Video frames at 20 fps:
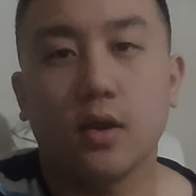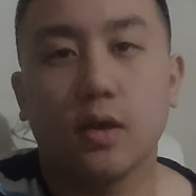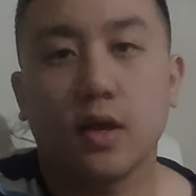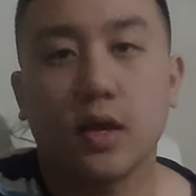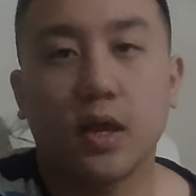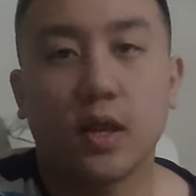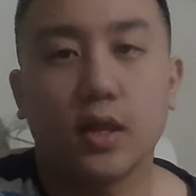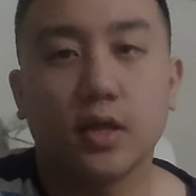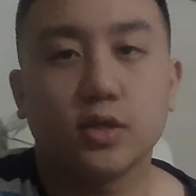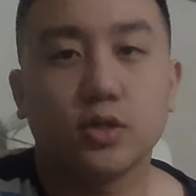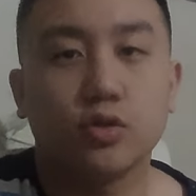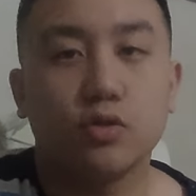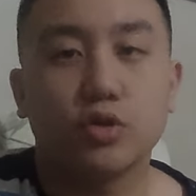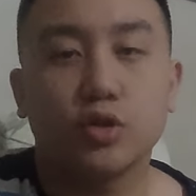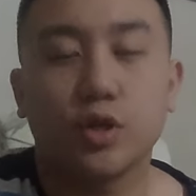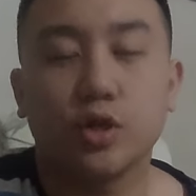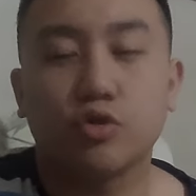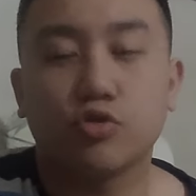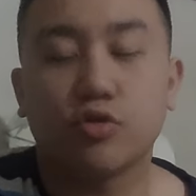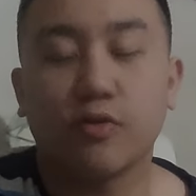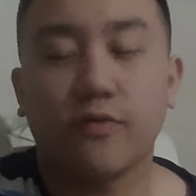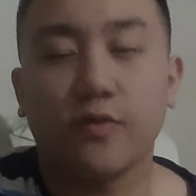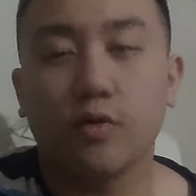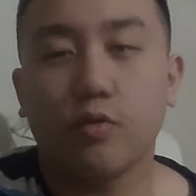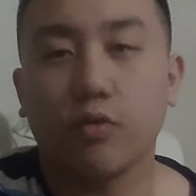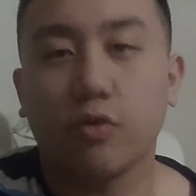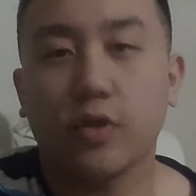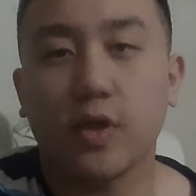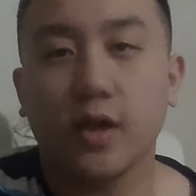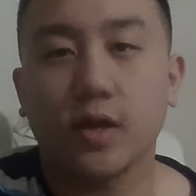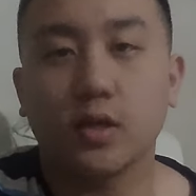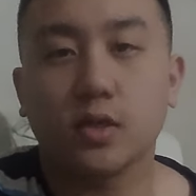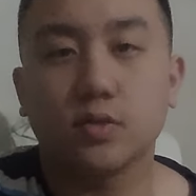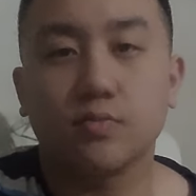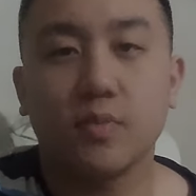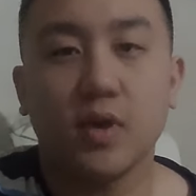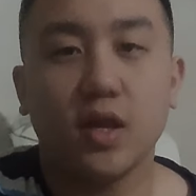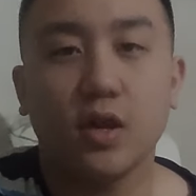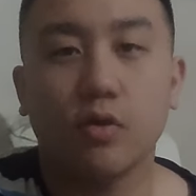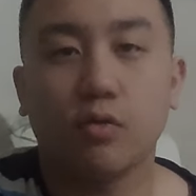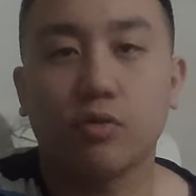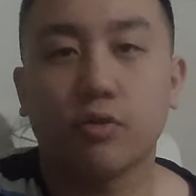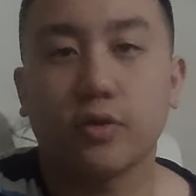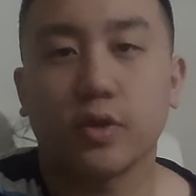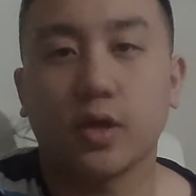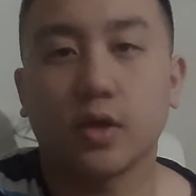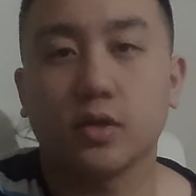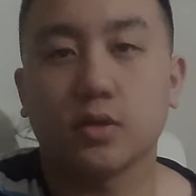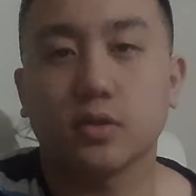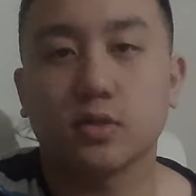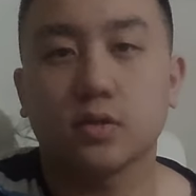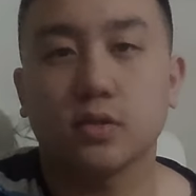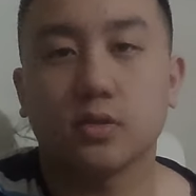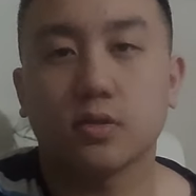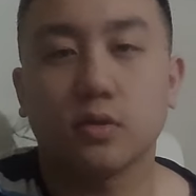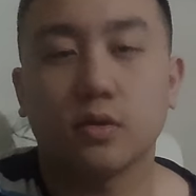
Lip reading: it is usually trivial things, menial things.